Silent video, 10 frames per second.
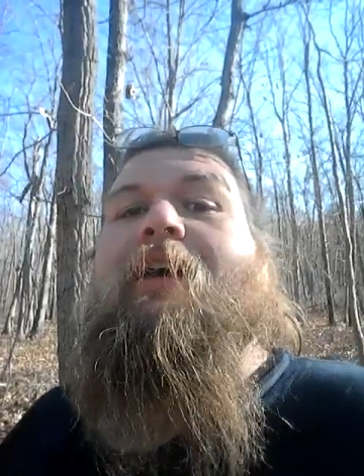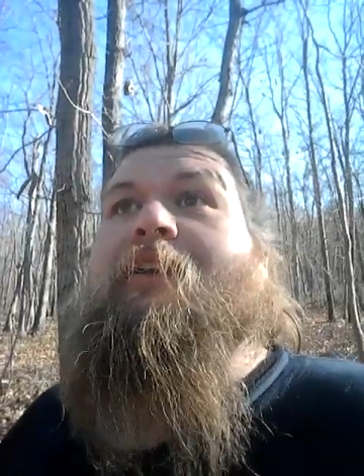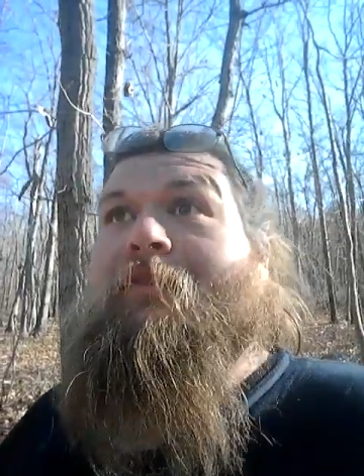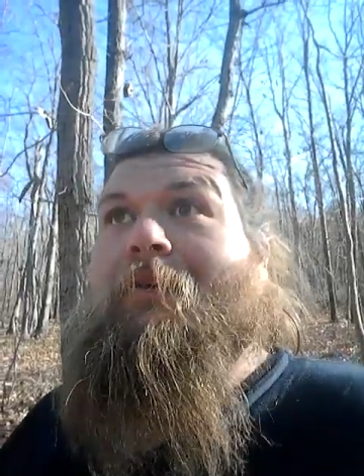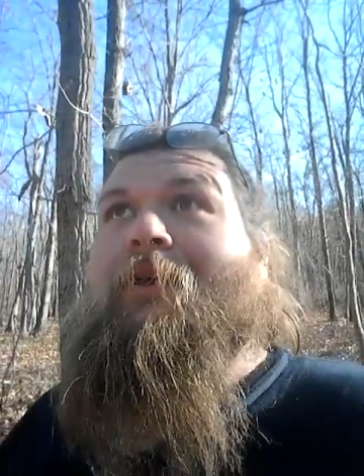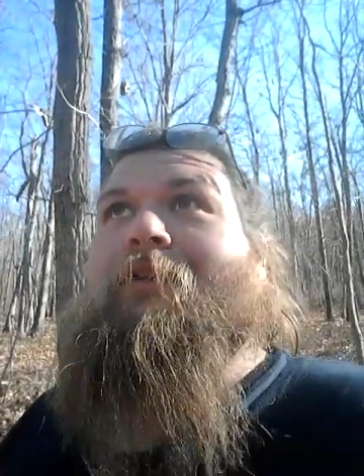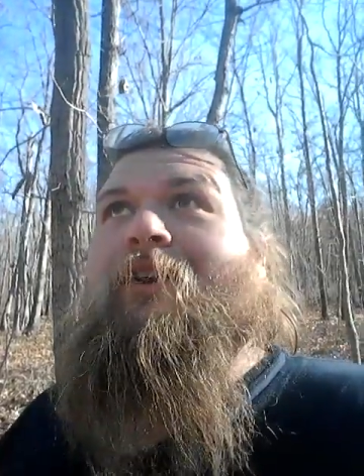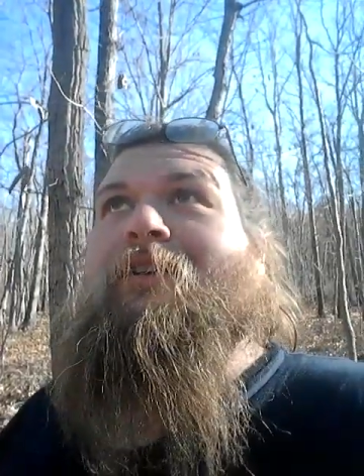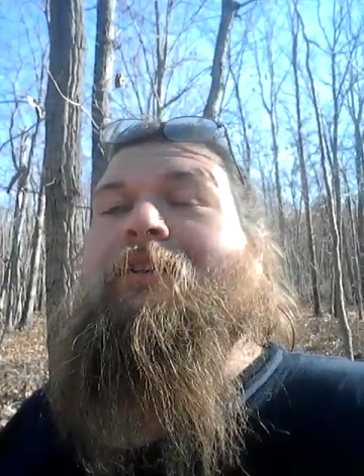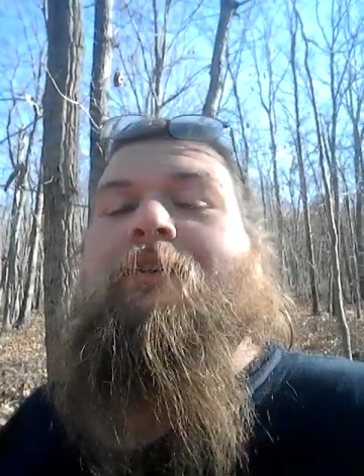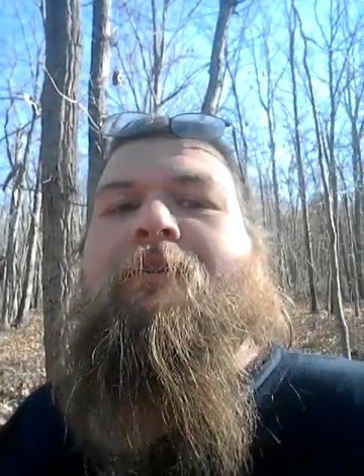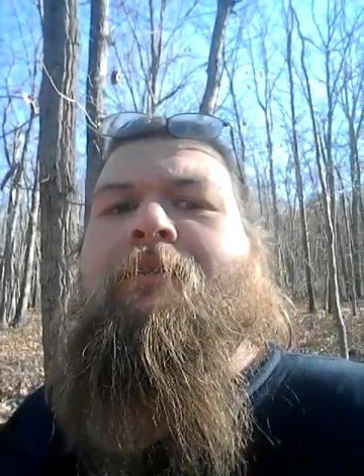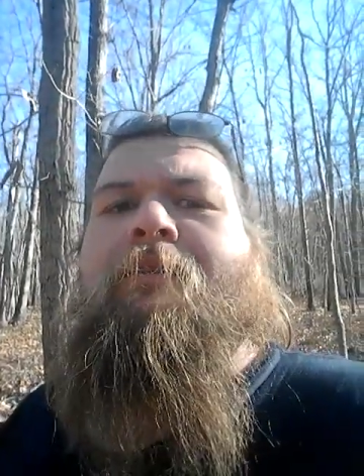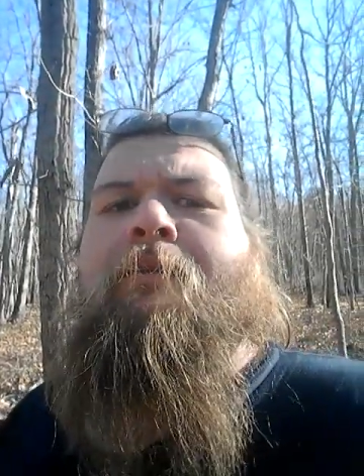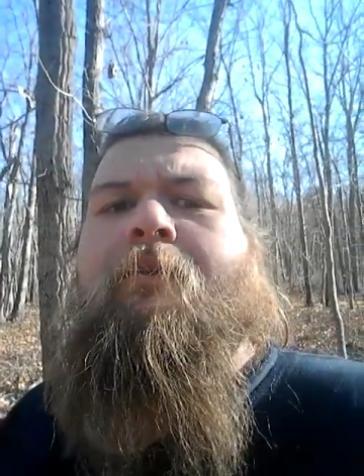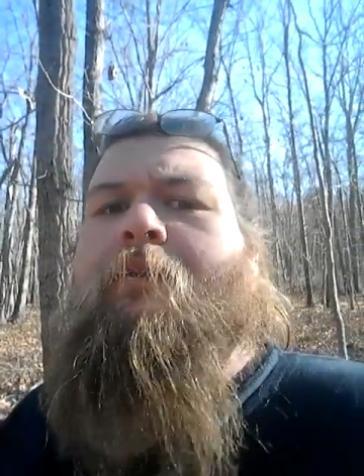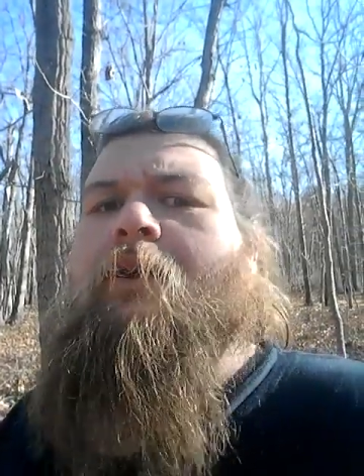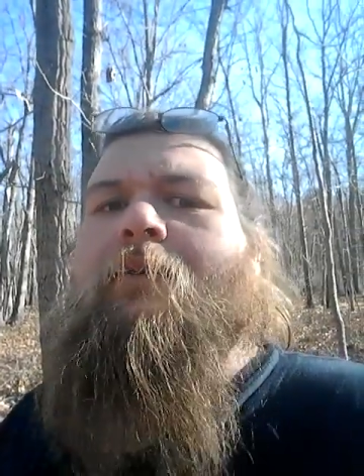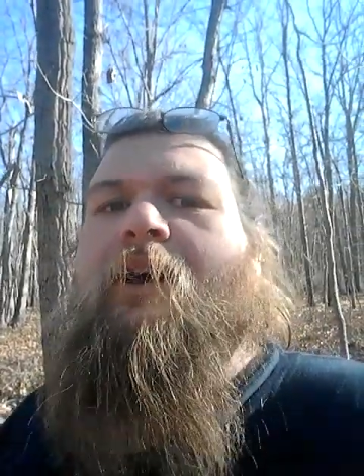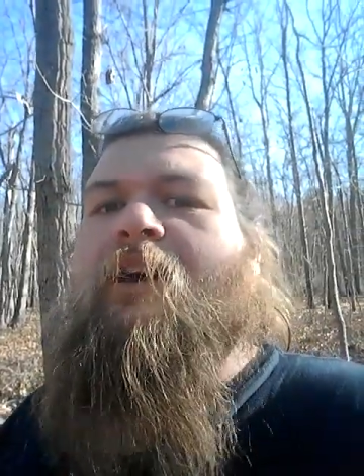that is straight grained, no